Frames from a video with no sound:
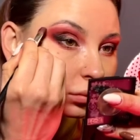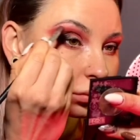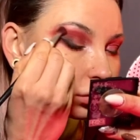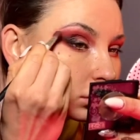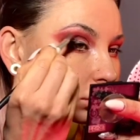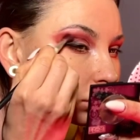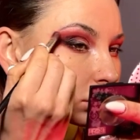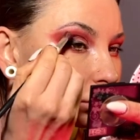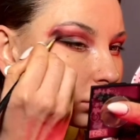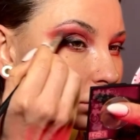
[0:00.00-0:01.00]
Okay,
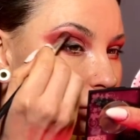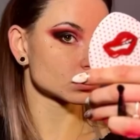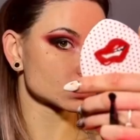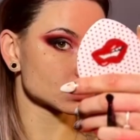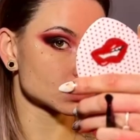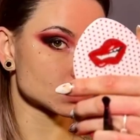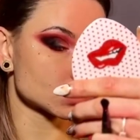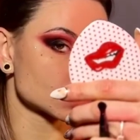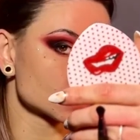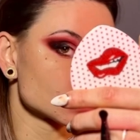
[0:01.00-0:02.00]
I think I'm
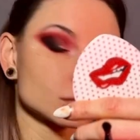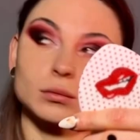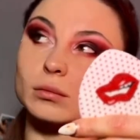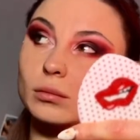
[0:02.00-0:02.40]
almost done.